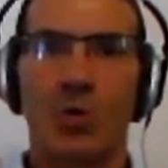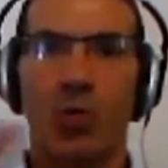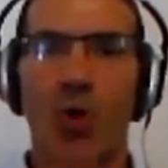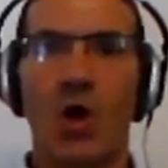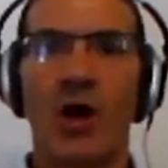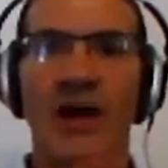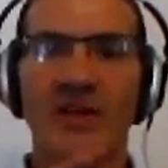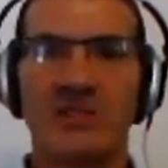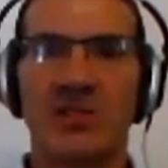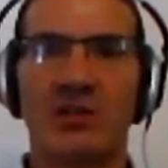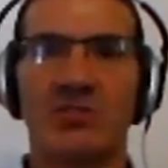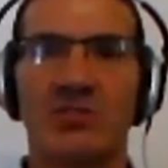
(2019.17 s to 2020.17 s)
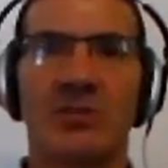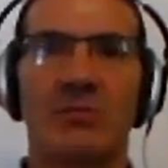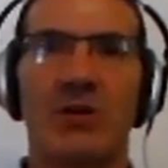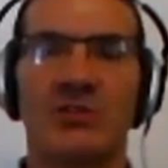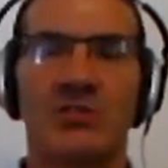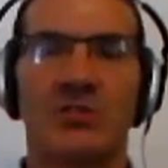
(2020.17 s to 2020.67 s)
why social
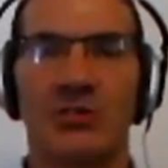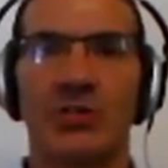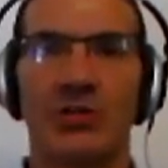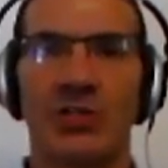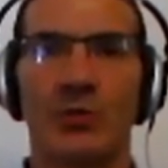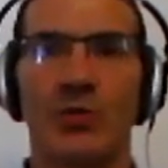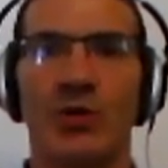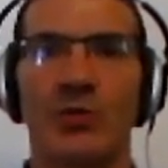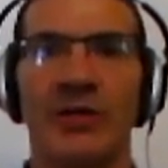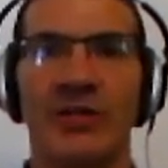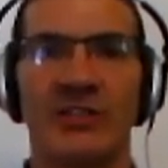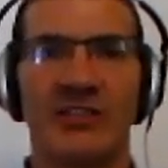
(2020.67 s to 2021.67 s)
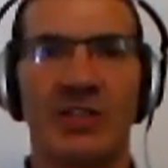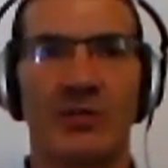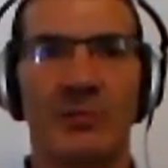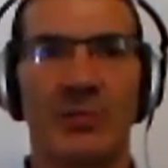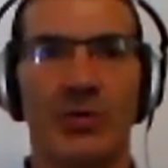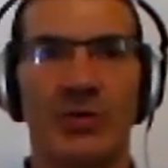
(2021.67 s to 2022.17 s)
emotional learning and wellbeing is so
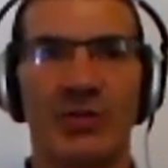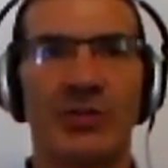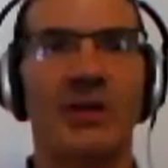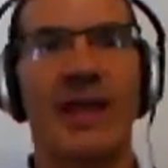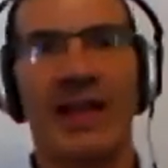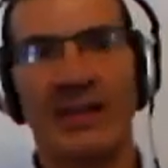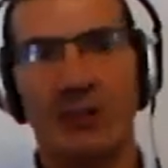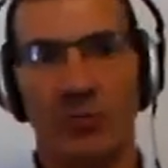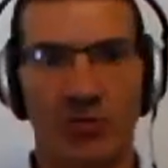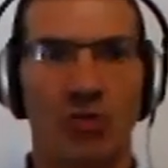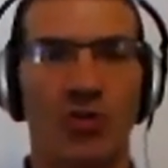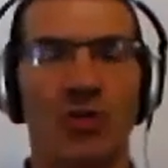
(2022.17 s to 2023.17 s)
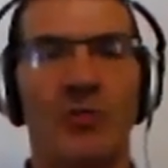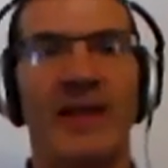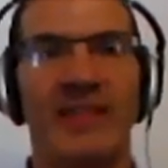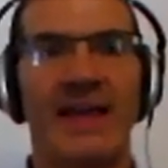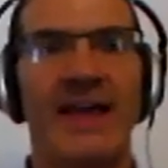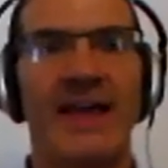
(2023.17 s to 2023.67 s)
important, and then we'll talk
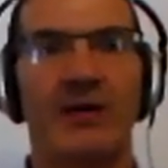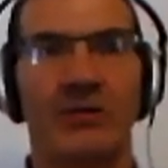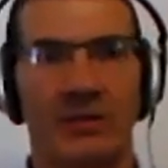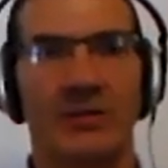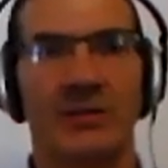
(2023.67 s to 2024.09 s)
about the how.